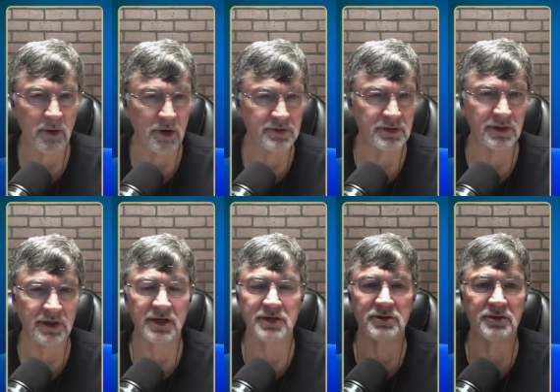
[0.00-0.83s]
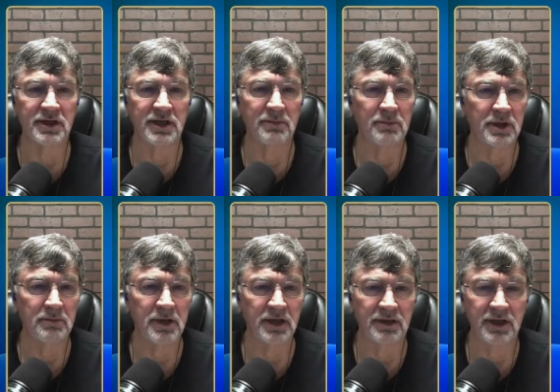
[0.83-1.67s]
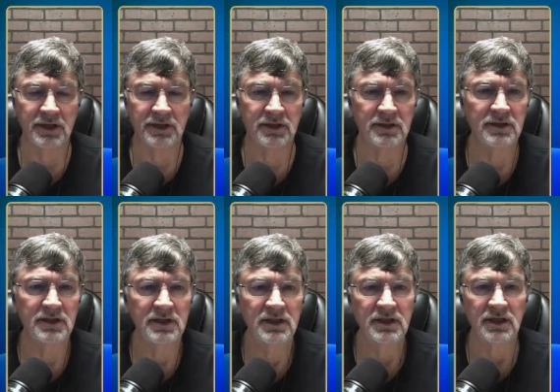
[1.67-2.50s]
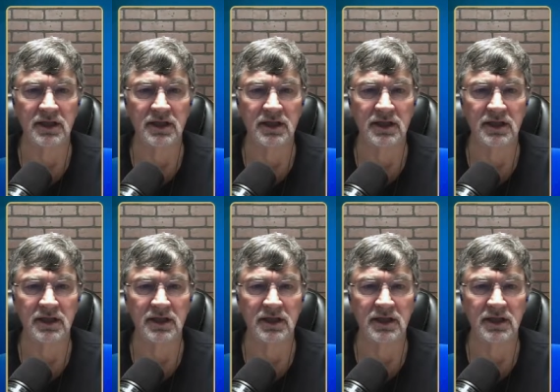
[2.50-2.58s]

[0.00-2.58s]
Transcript: Other parts of the country, it can be a big deal.